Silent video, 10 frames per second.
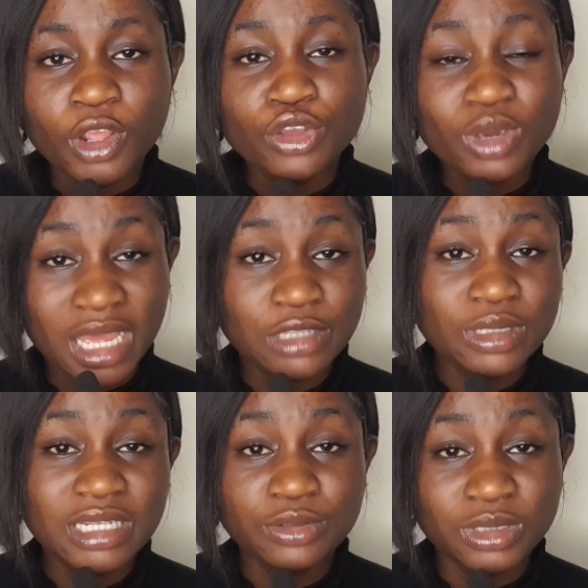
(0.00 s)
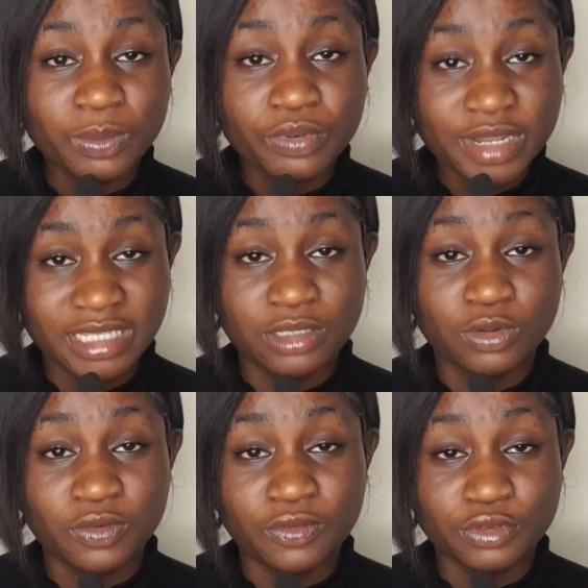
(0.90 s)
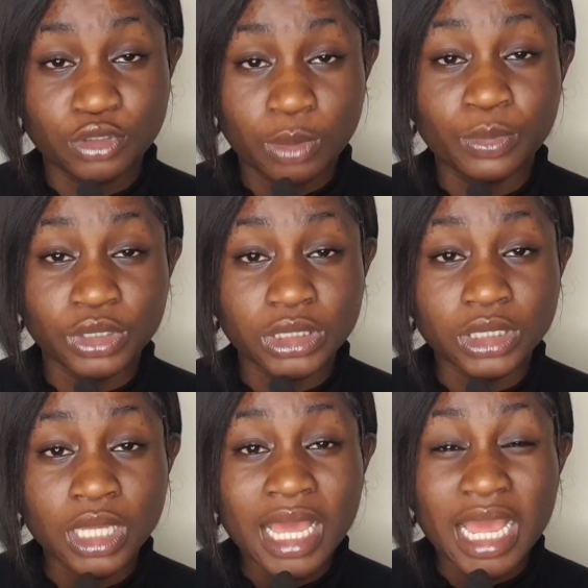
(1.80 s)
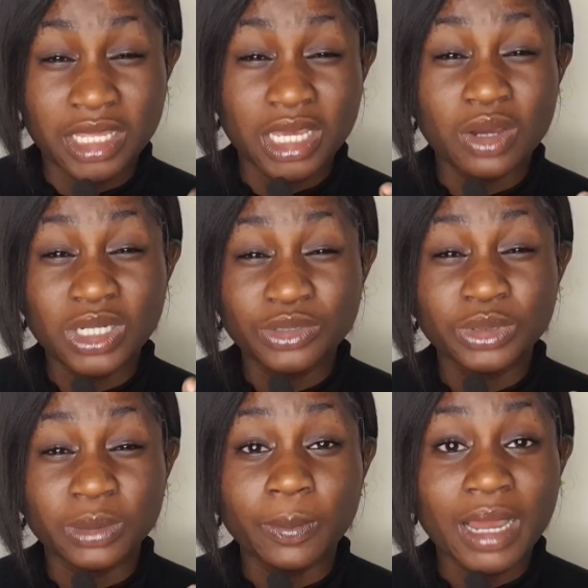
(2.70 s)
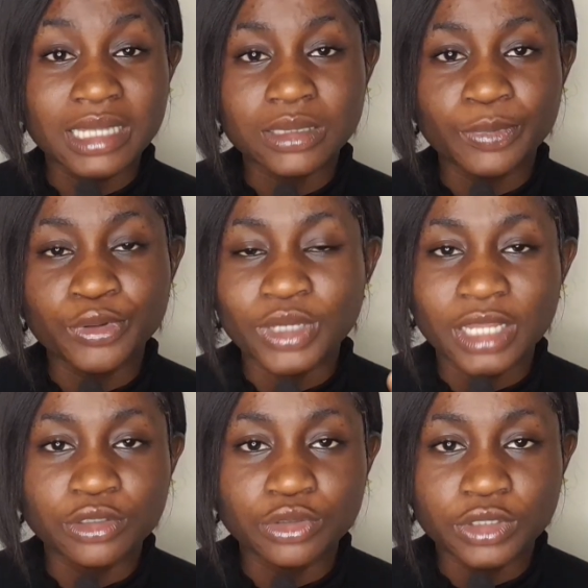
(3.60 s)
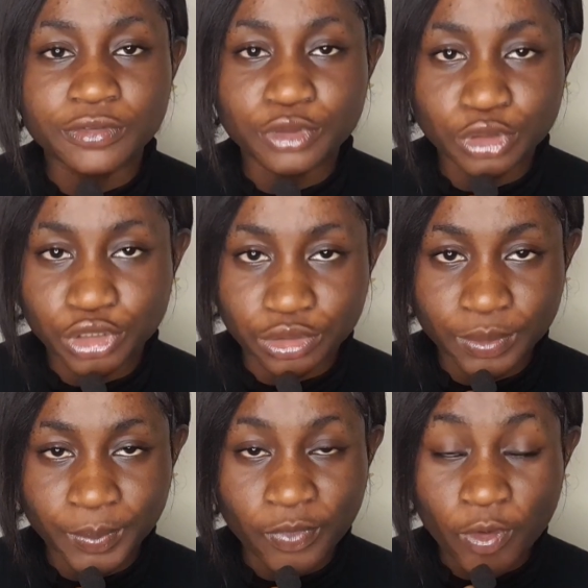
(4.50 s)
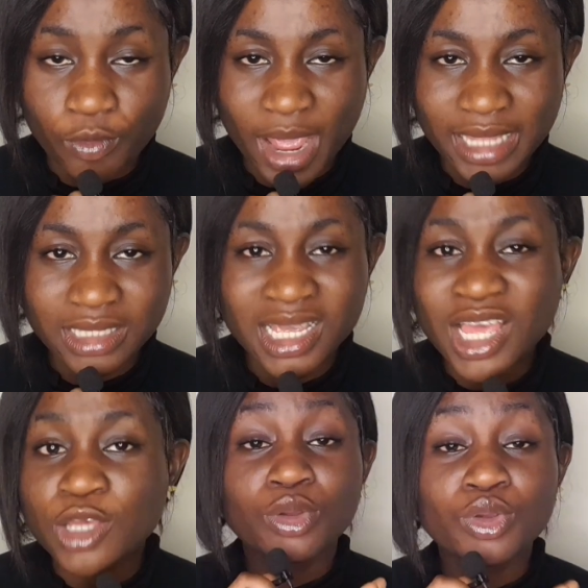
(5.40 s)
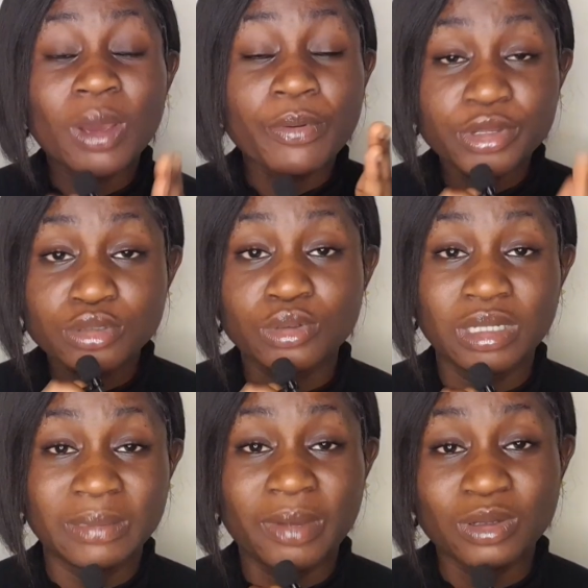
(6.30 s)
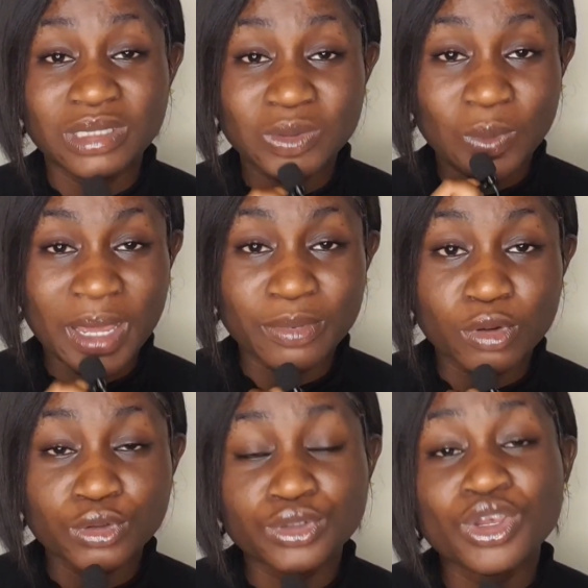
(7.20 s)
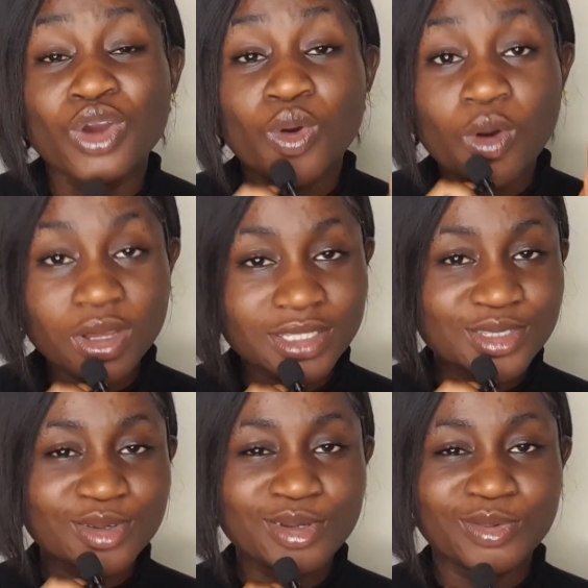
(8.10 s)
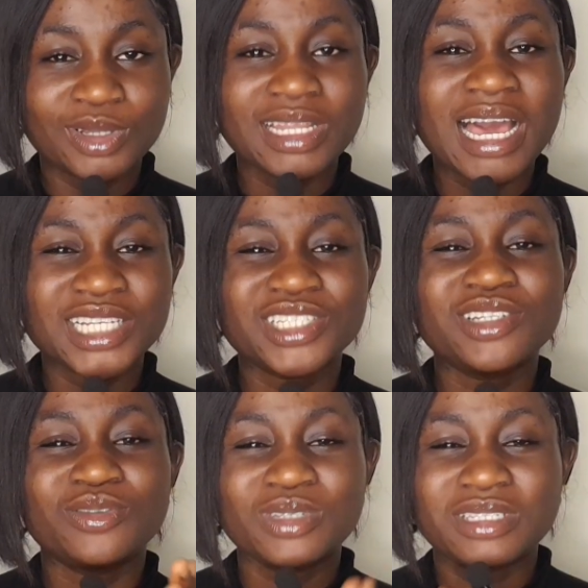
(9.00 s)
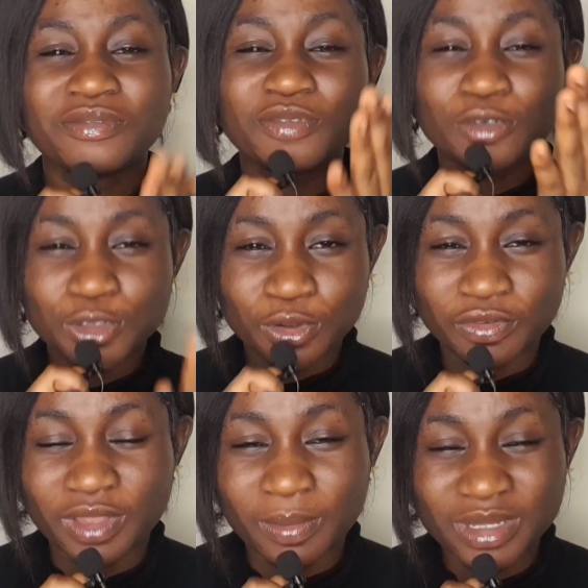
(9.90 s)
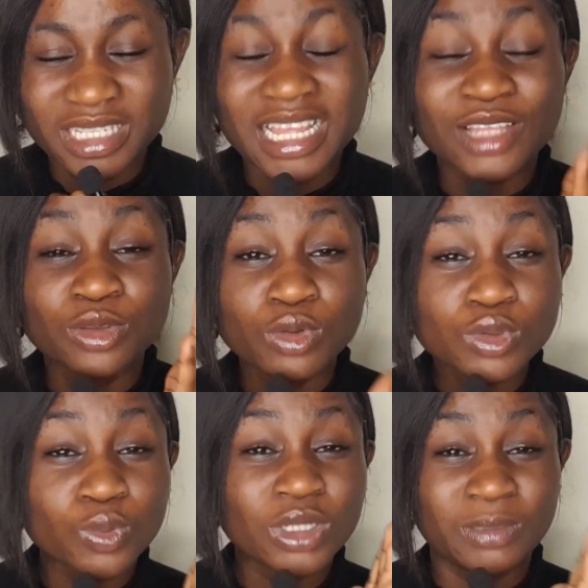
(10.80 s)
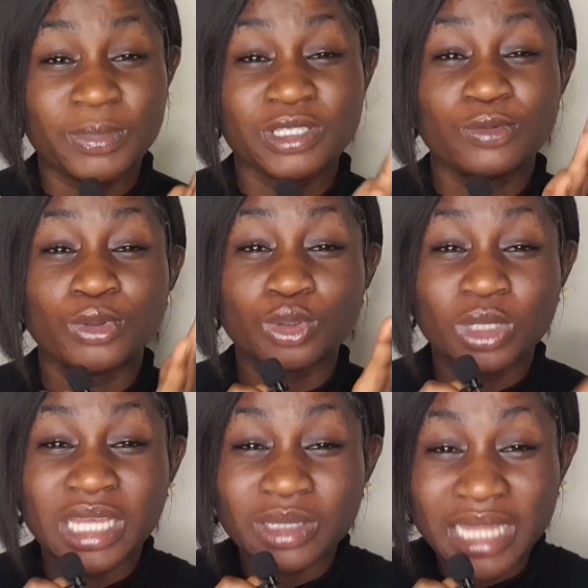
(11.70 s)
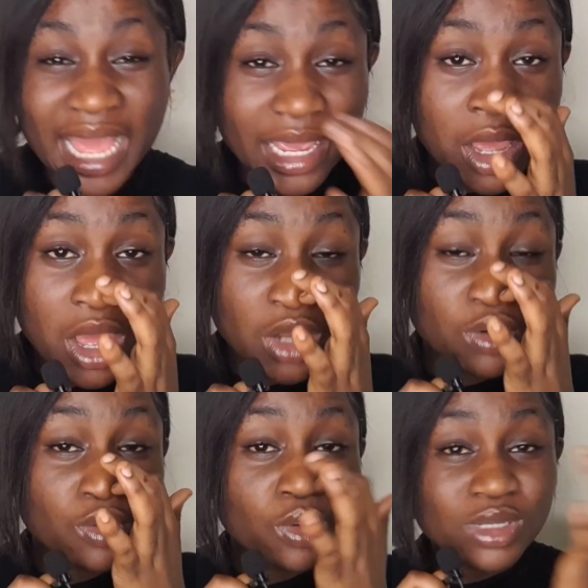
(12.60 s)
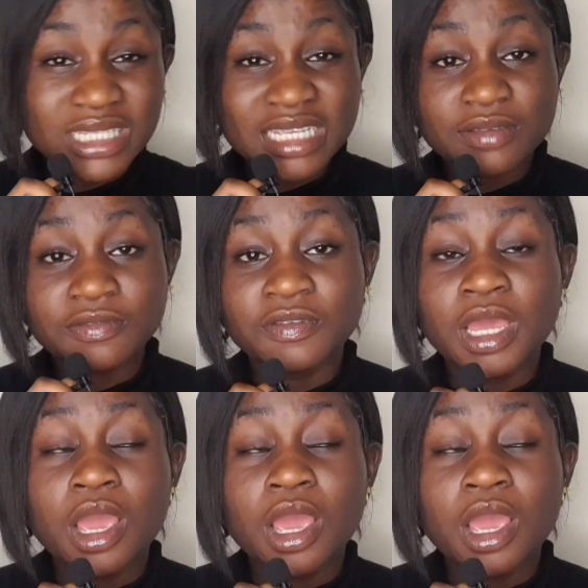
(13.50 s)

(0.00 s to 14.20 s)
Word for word: you can only know the present of somebody, and you can only know the past, but you cannot know the future, right? You are praying to God about it. Why? Because God is the only one that actually knows the future of that person, and knows what the person will turn out like, knows if,